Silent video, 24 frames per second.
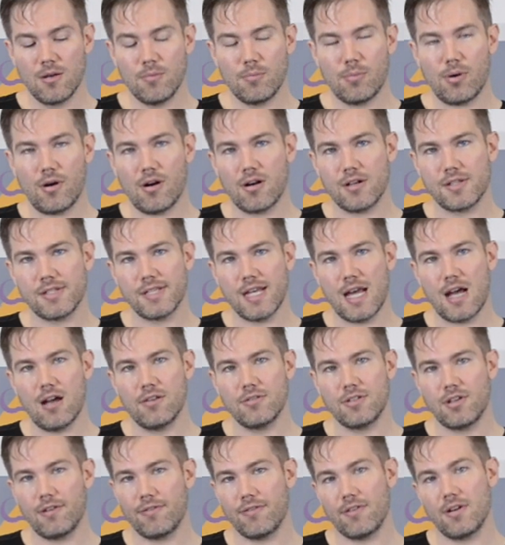parse
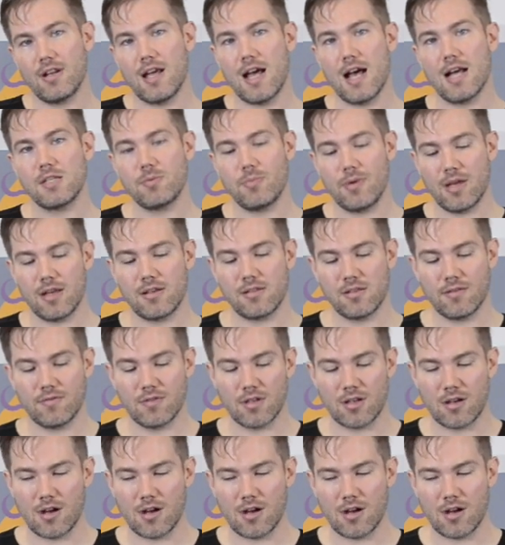out different aspects of the